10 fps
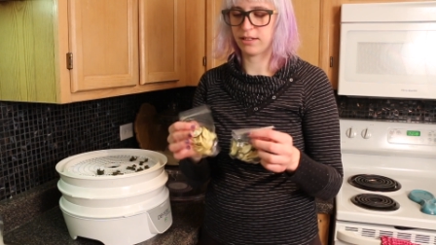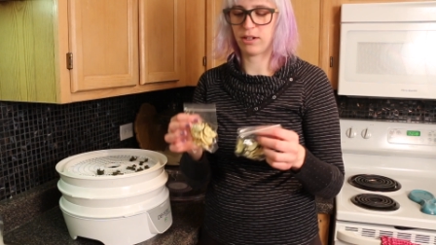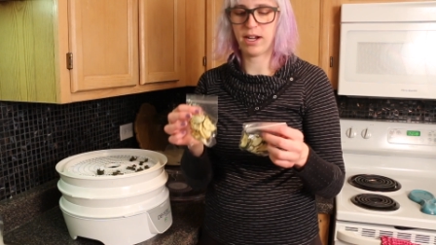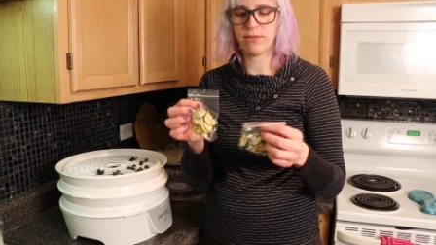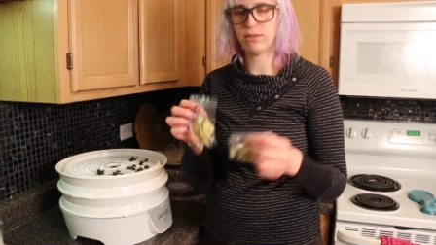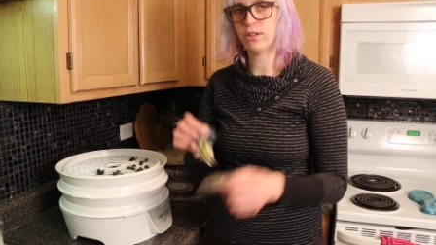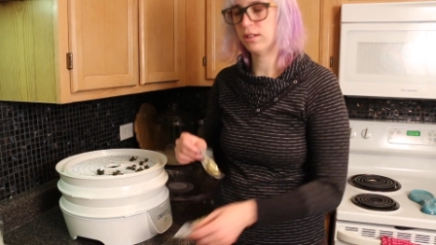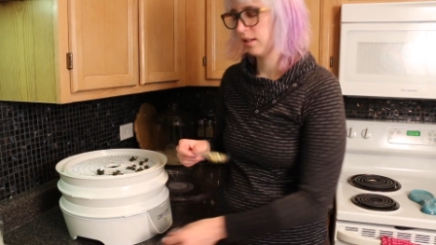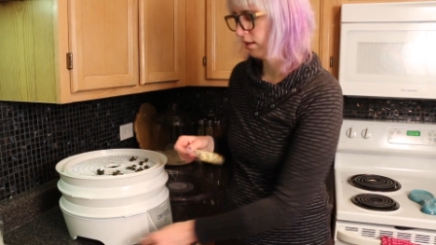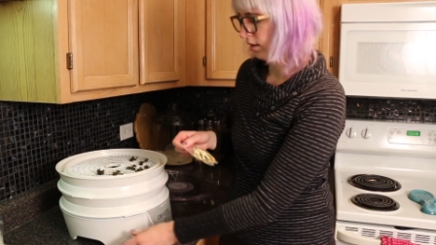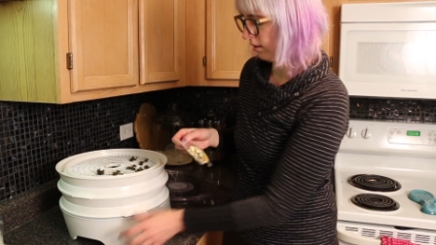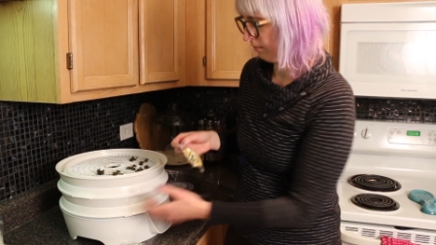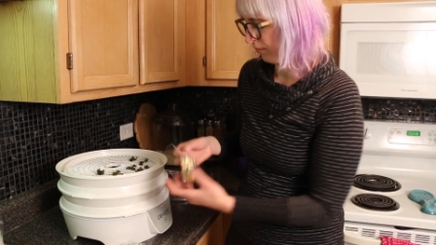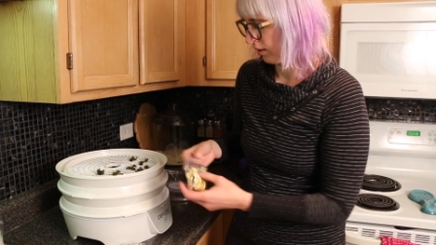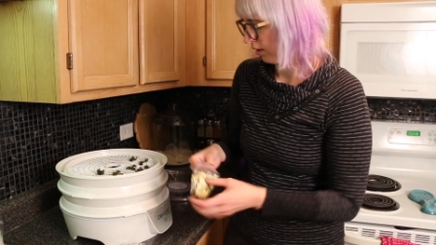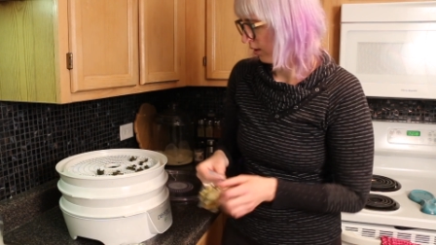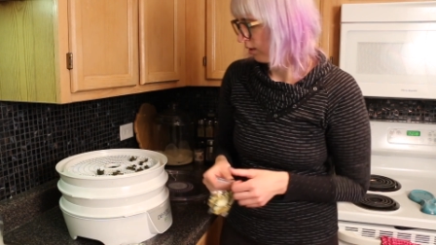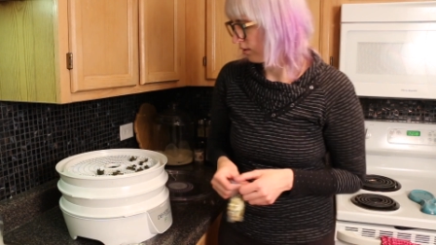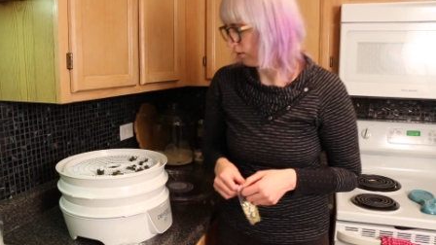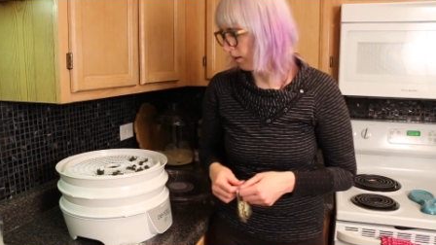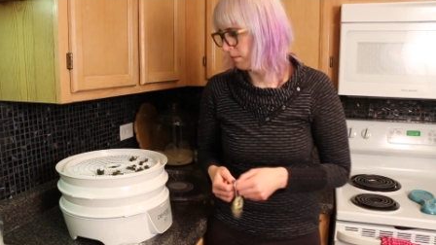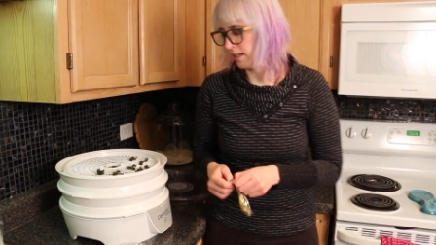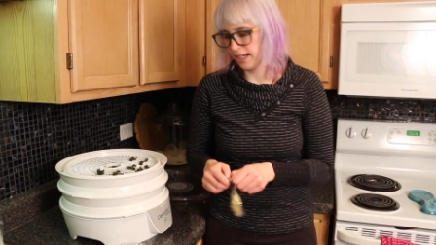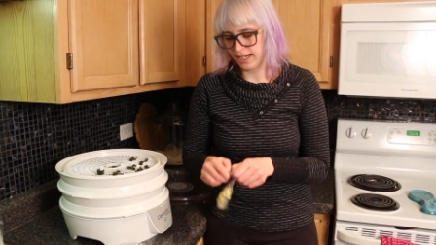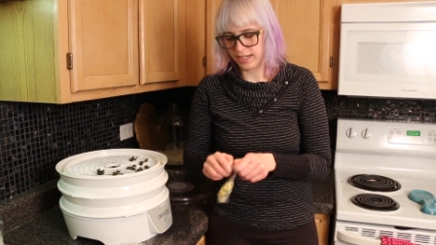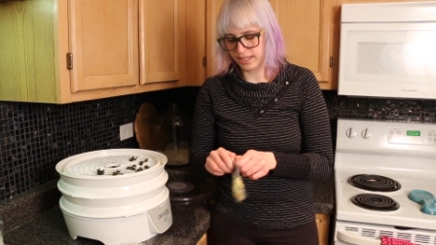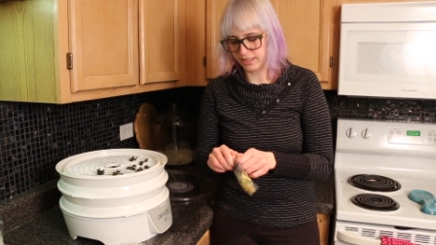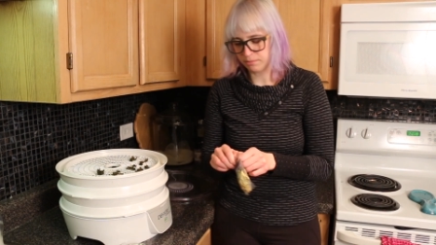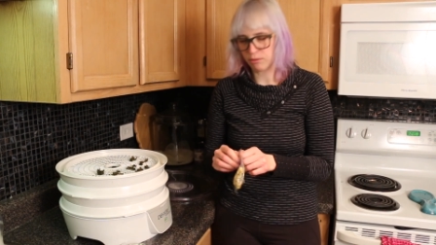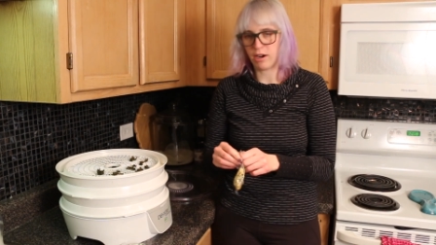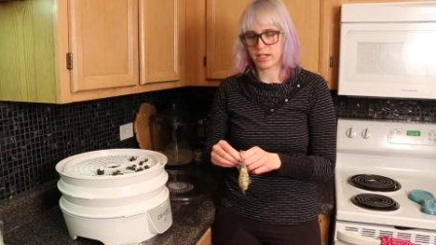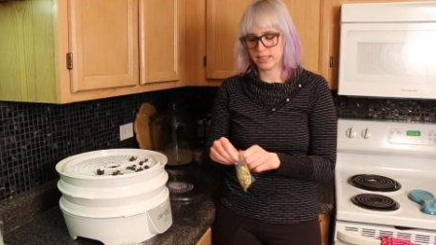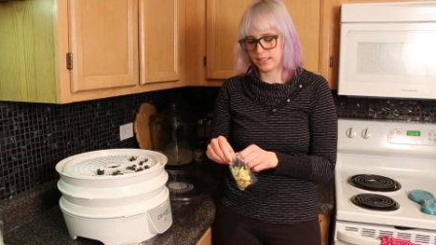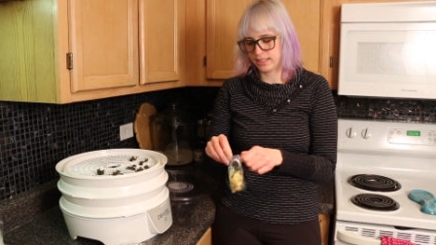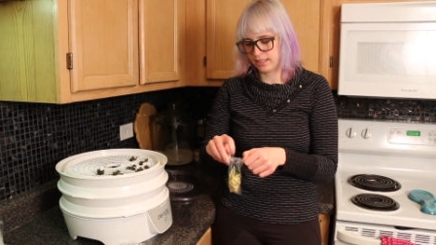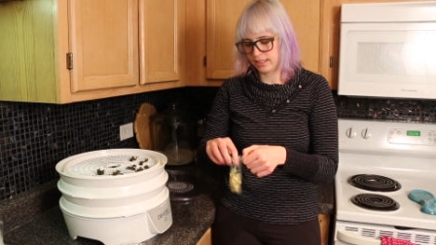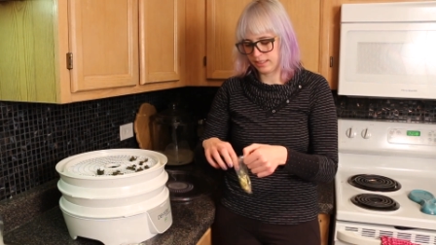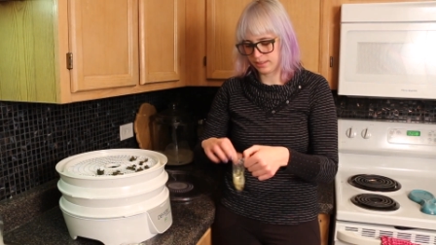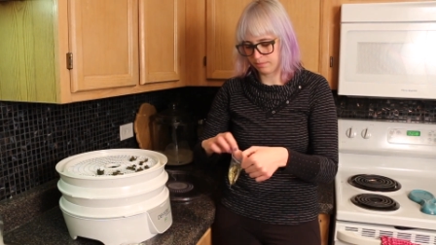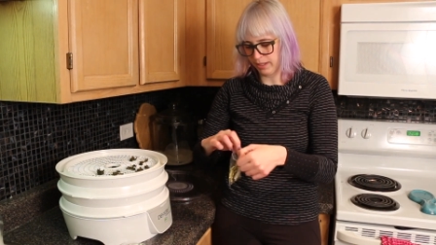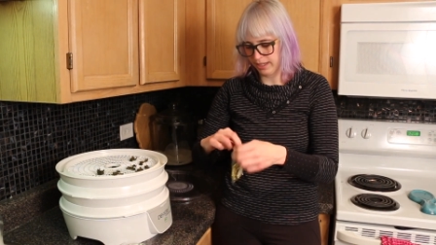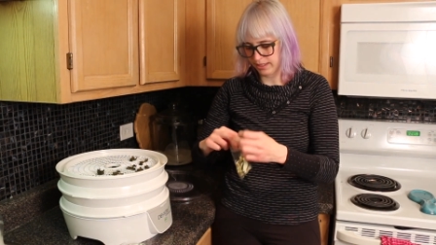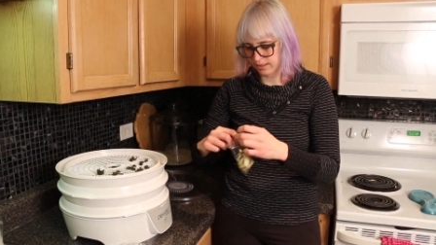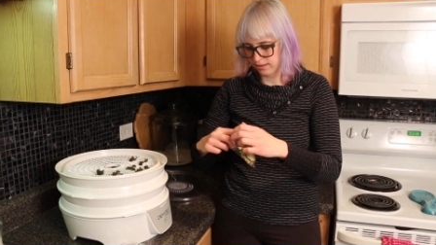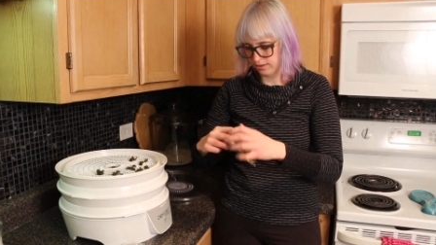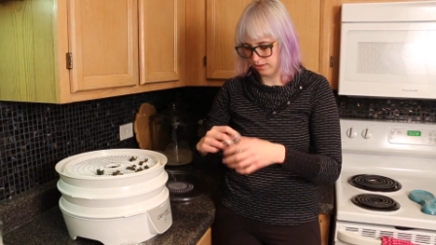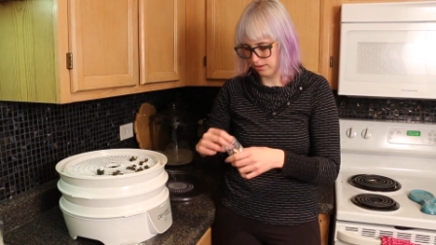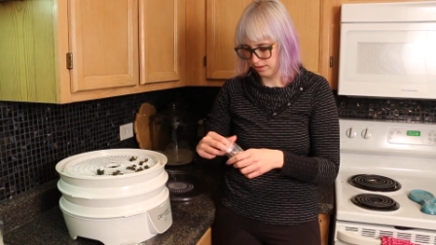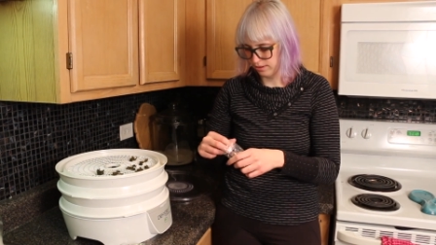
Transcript: that are half full. So I'm gonna add the broccoli to these bags.